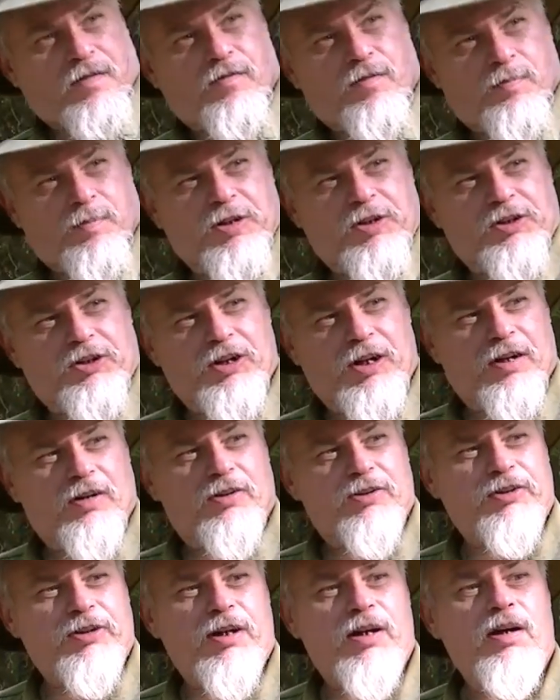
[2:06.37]
For Miss
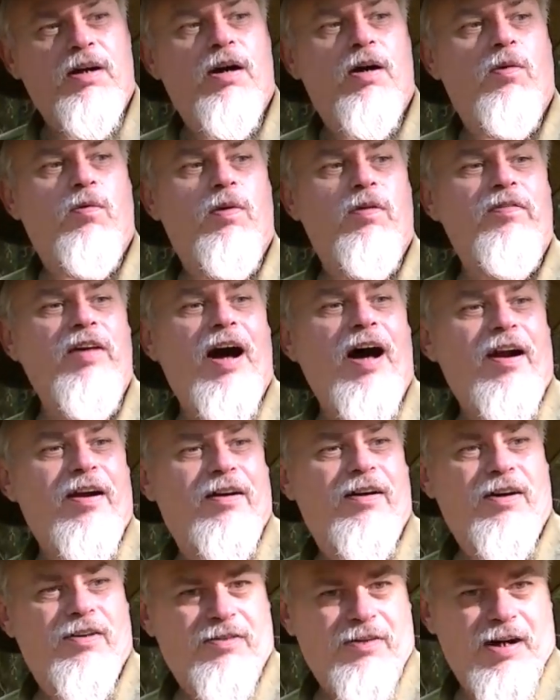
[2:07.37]
Chelsea, we've got
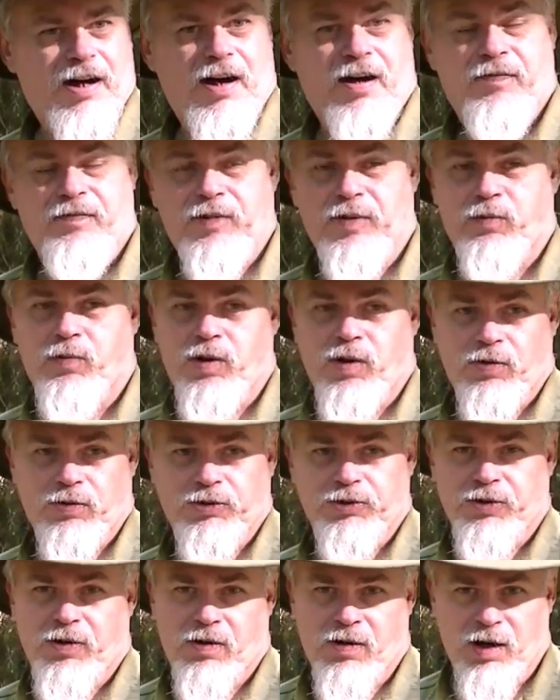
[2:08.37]
another knife that we're going
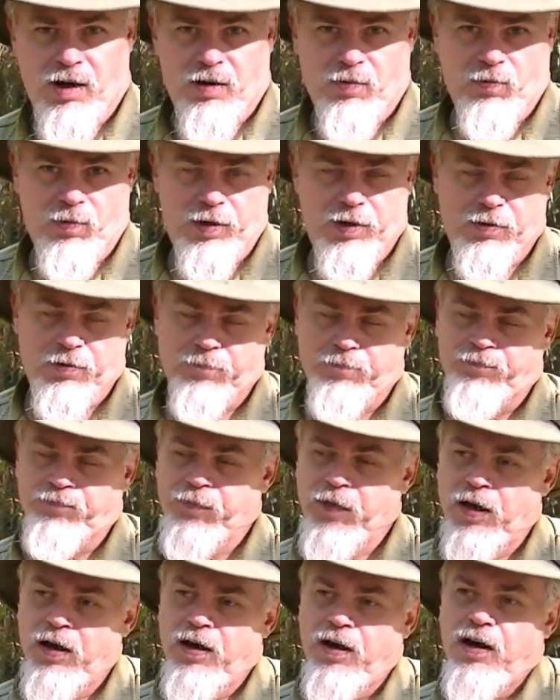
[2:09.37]
to start out with.
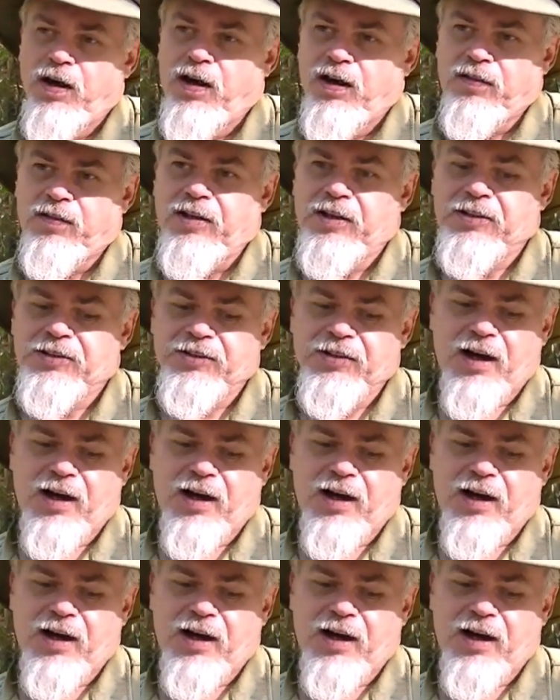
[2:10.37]
And this